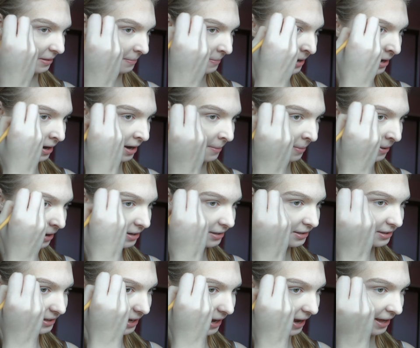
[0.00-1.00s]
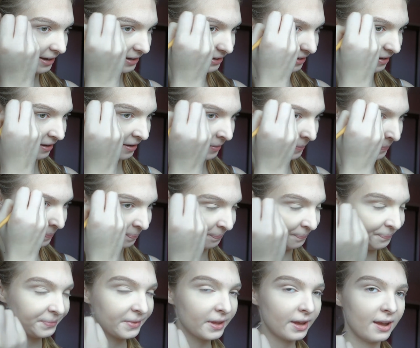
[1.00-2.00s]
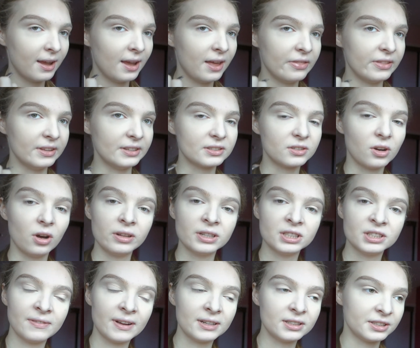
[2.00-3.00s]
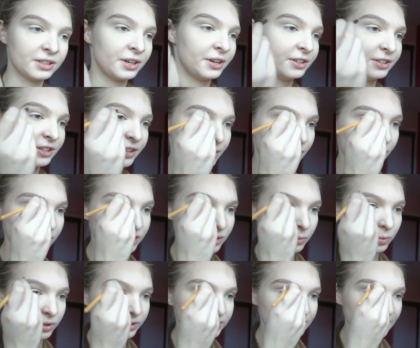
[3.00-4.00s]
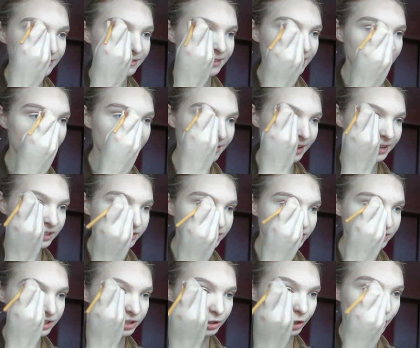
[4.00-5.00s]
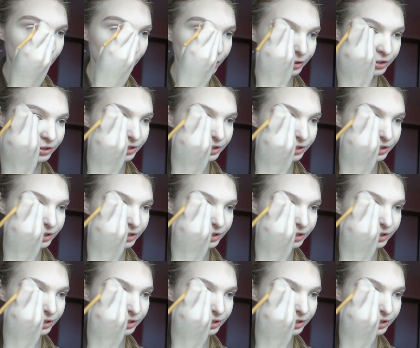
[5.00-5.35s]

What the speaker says: in my eyebrow because I had this college event to go to, college awards evening event to go